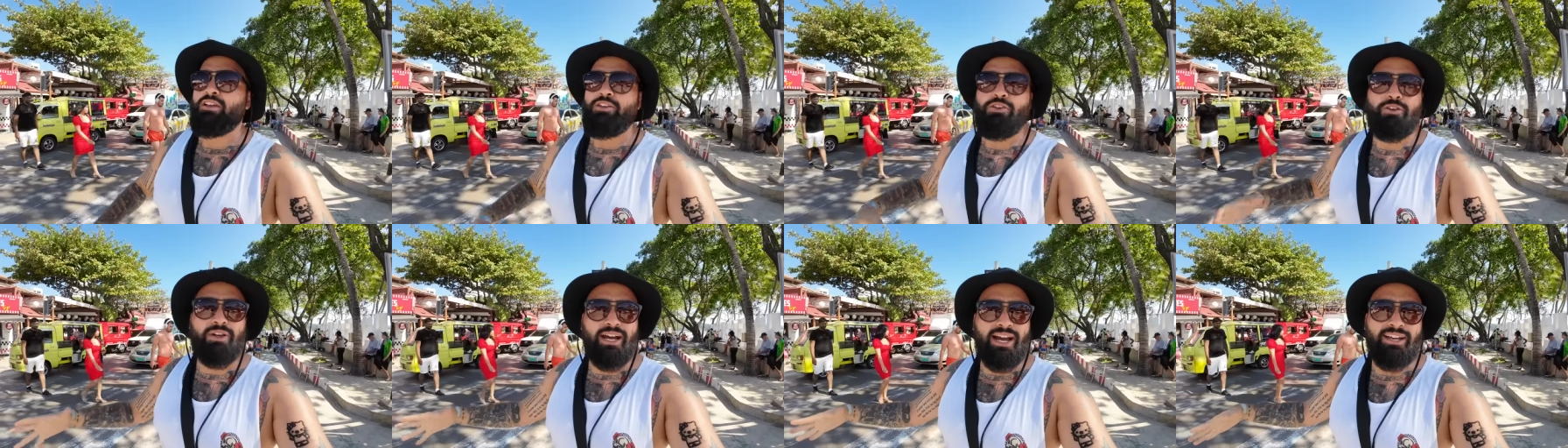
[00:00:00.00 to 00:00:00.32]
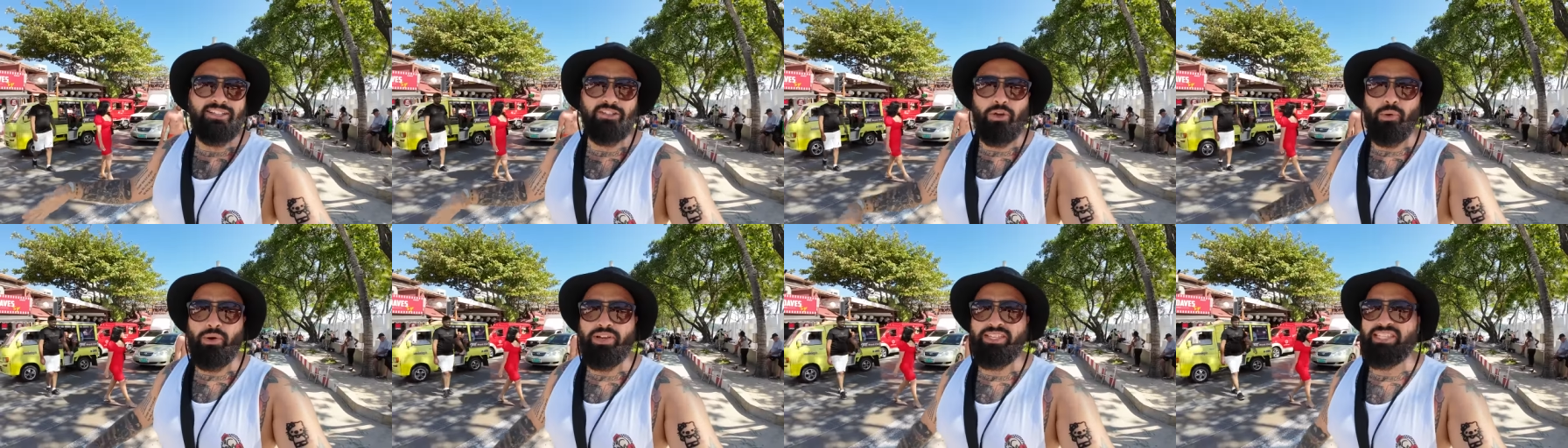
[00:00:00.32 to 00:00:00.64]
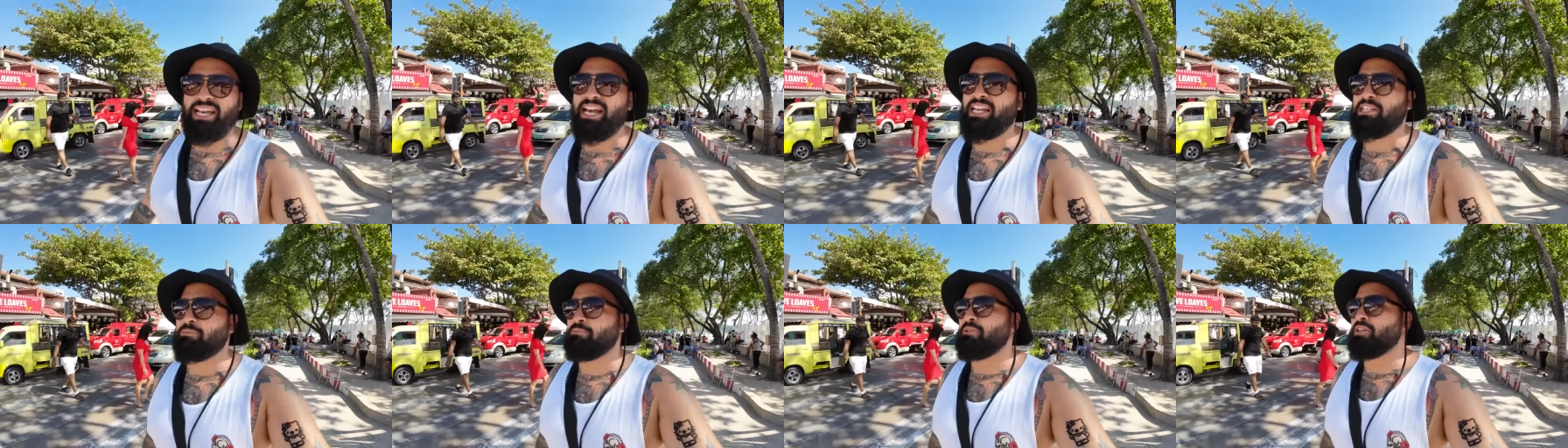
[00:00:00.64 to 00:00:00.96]
You guys always
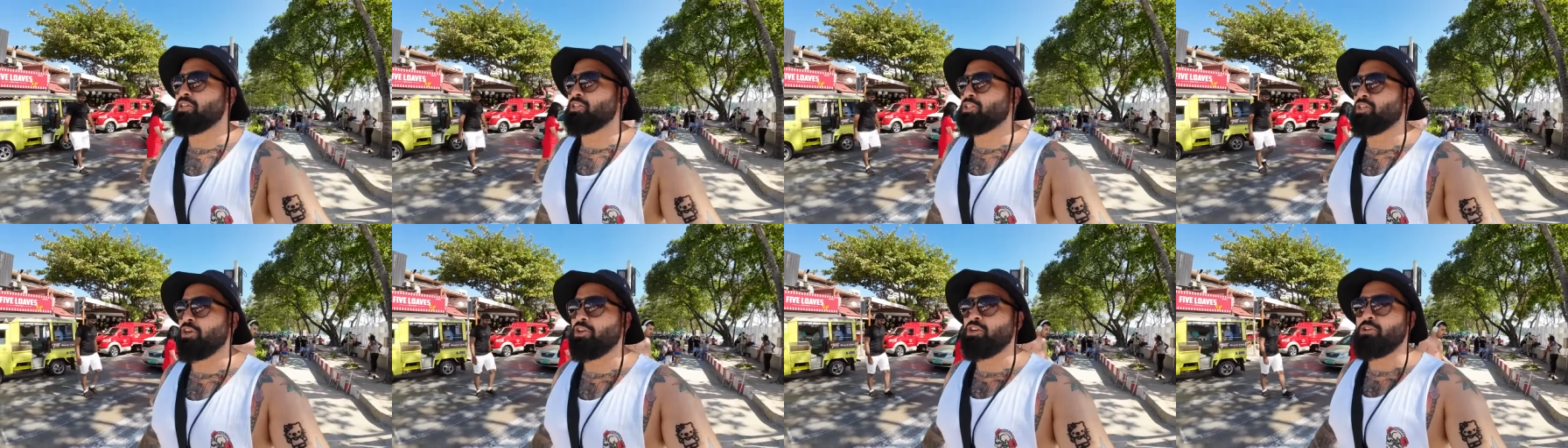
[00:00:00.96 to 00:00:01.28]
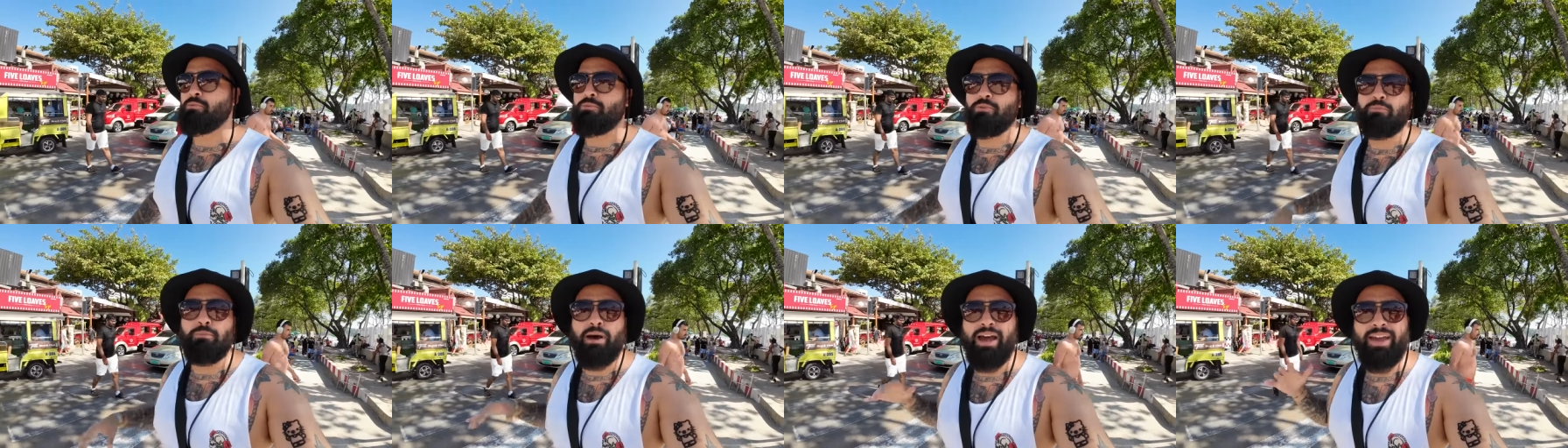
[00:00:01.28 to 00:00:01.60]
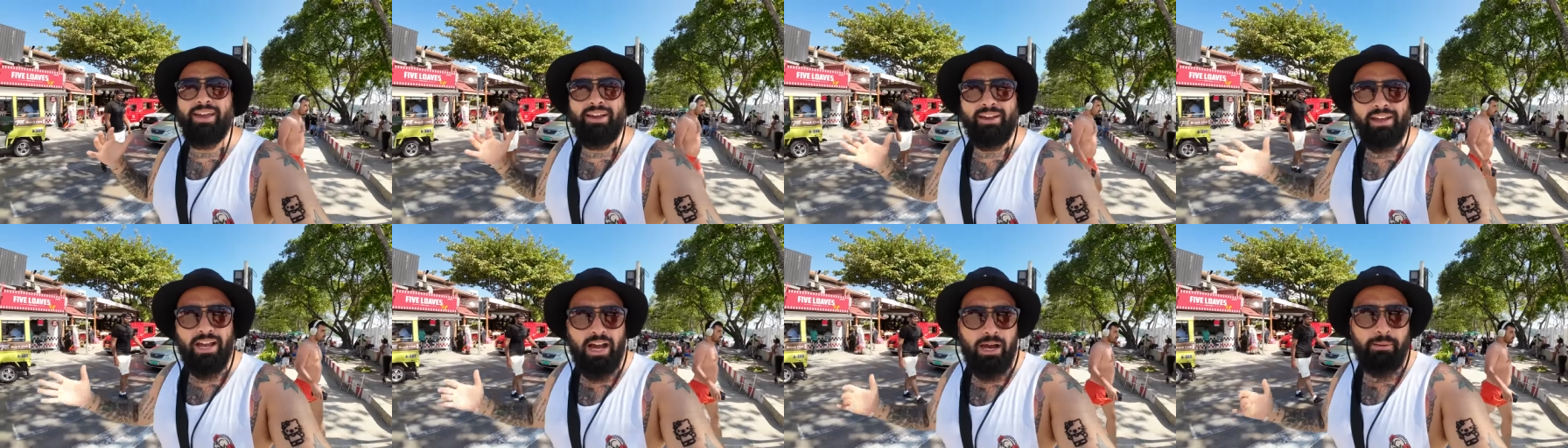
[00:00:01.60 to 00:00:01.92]
ask me to show you my
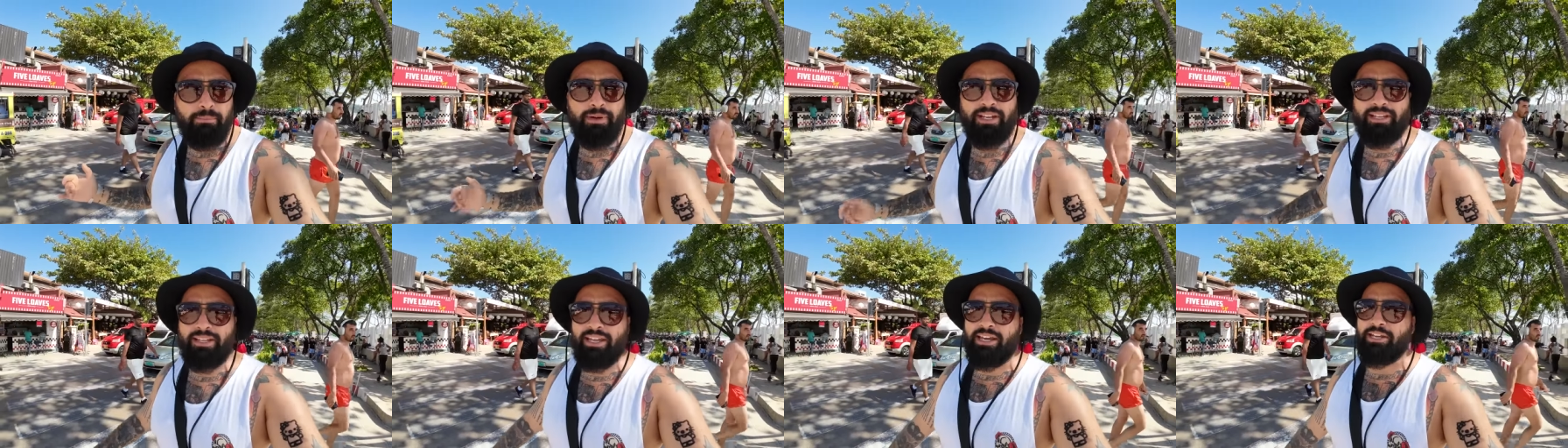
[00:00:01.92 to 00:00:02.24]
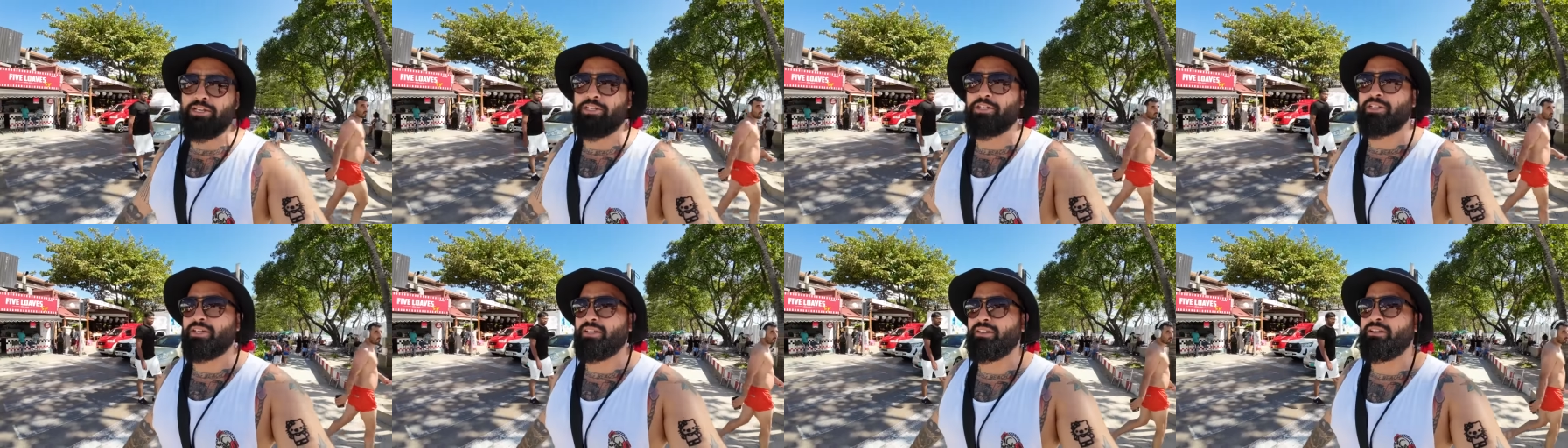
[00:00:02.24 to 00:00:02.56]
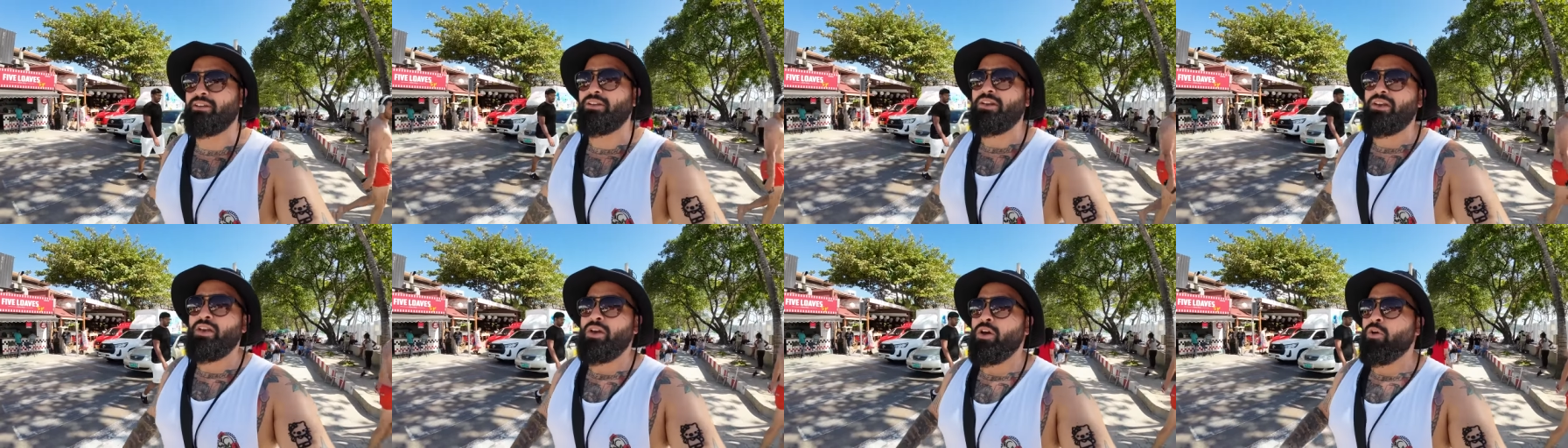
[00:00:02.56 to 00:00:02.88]

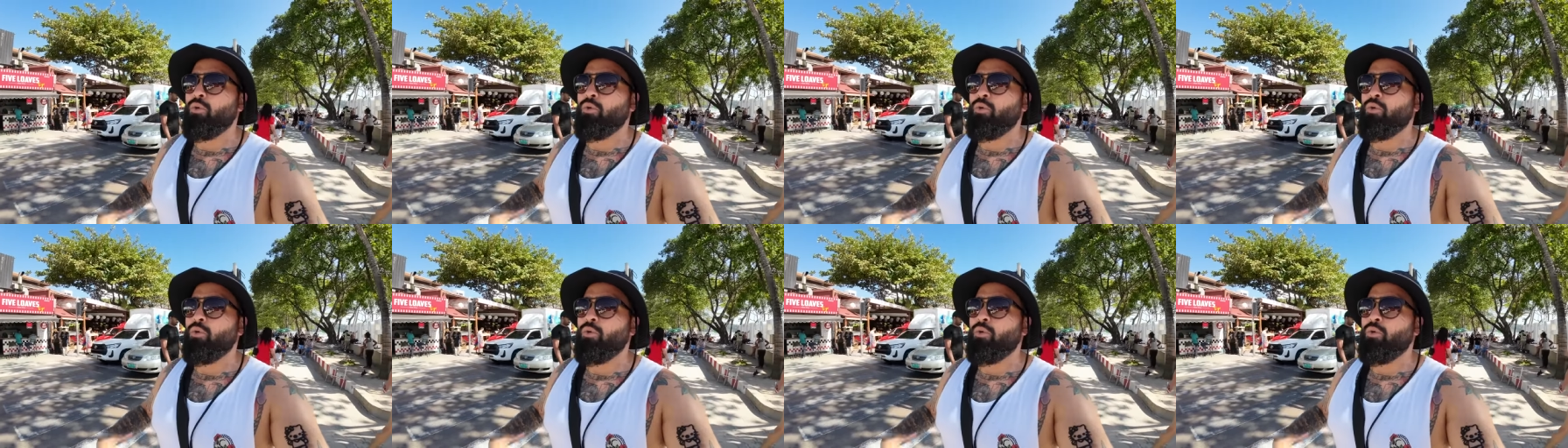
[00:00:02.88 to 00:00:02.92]
accommodation,